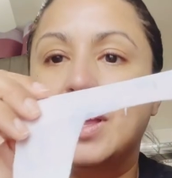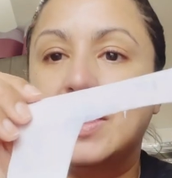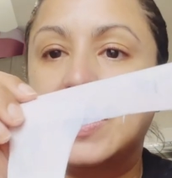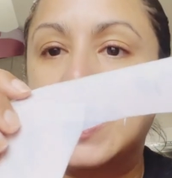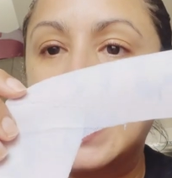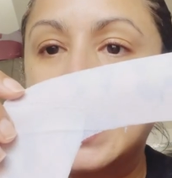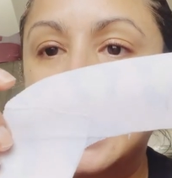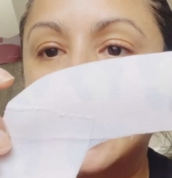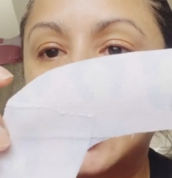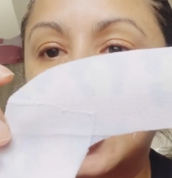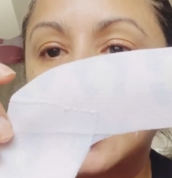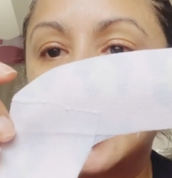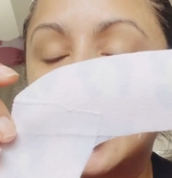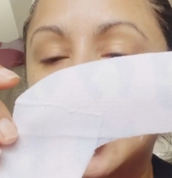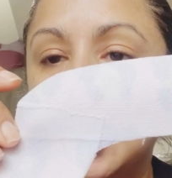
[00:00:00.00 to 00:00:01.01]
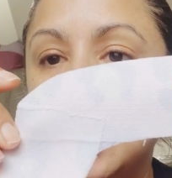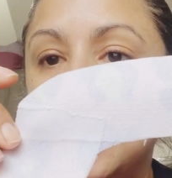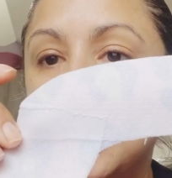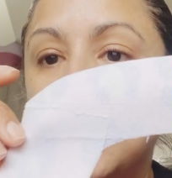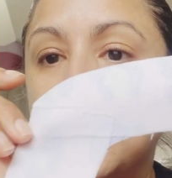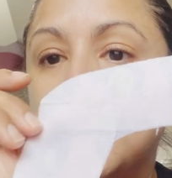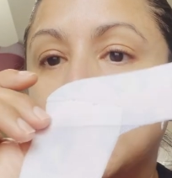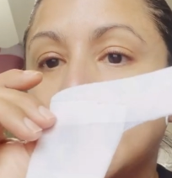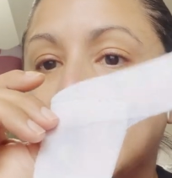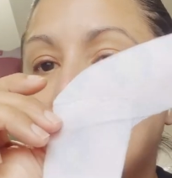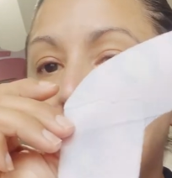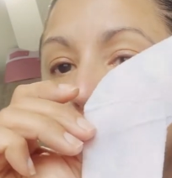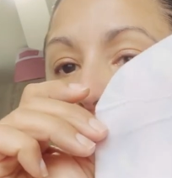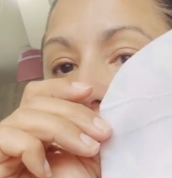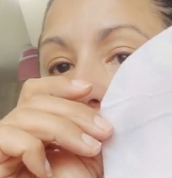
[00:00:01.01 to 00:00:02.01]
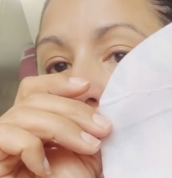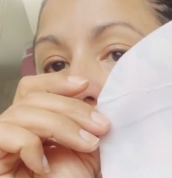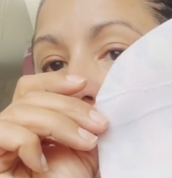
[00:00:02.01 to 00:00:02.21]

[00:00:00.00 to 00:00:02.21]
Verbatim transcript: then I start to just kind of